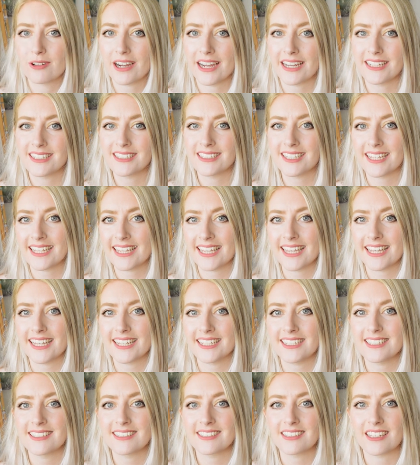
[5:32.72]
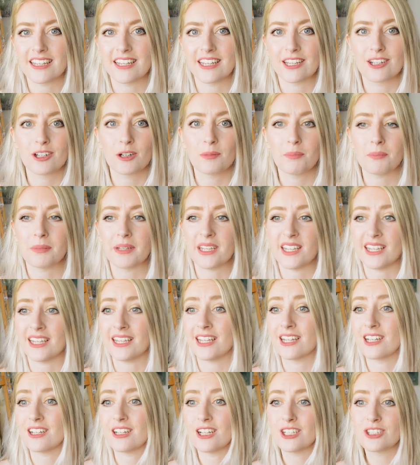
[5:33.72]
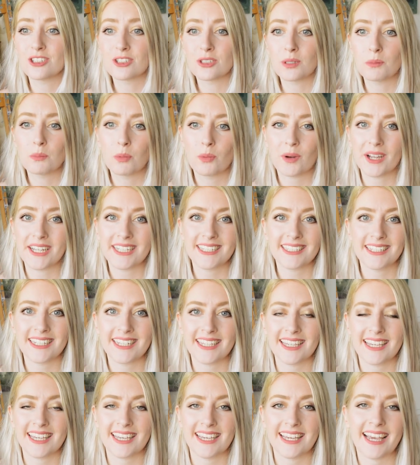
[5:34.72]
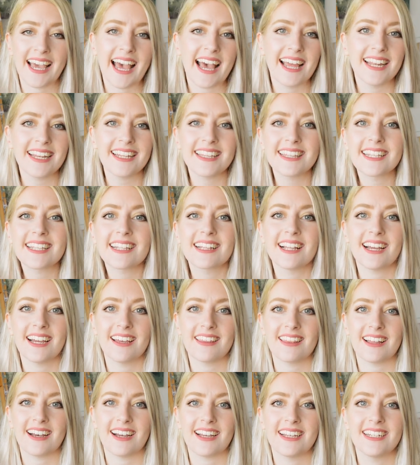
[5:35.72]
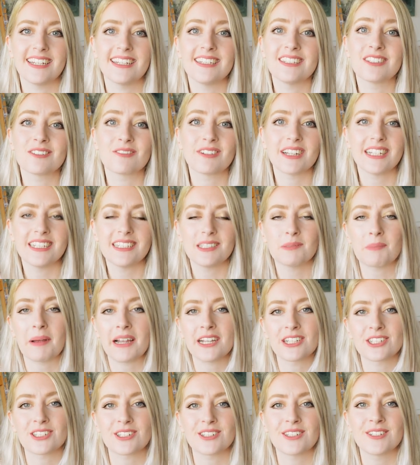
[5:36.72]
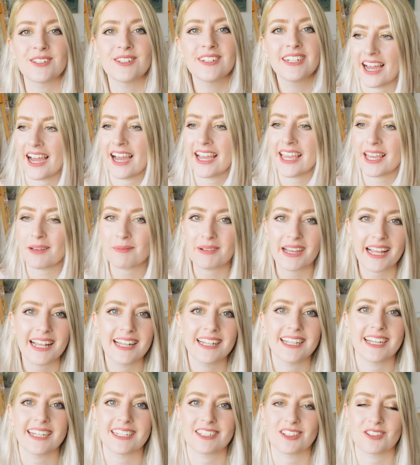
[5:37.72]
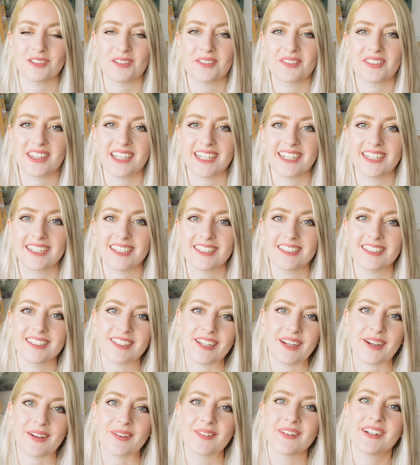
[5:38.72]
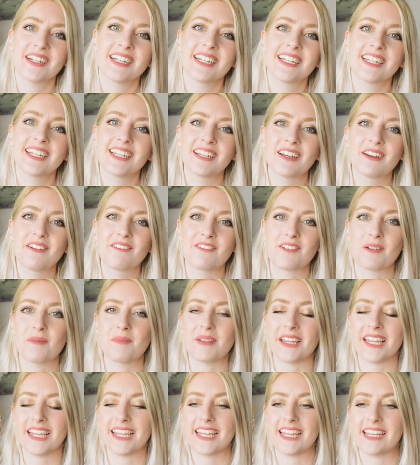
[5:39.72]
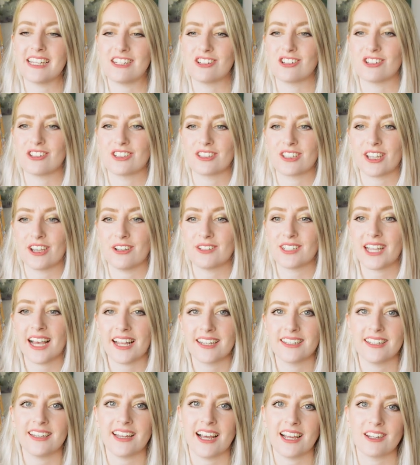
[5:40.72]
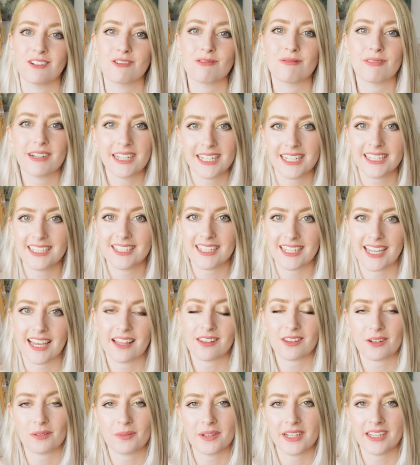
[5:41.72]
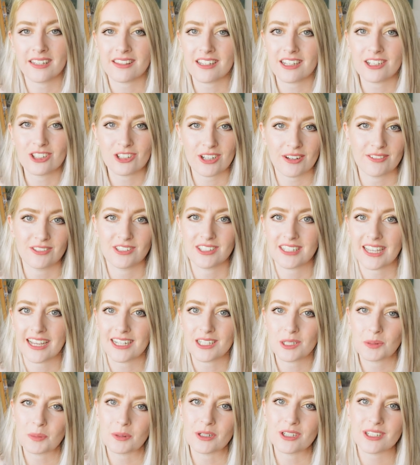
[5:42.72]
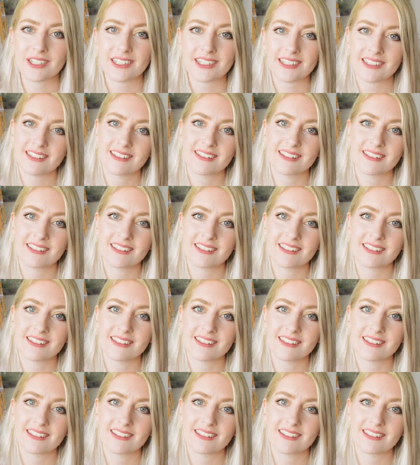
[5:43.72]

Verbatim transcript: ride ticket, it could be a subway ticket, anything like that is really special. I am a collector of things, so for me it just goes hand in hand really together with a travel sketchbook.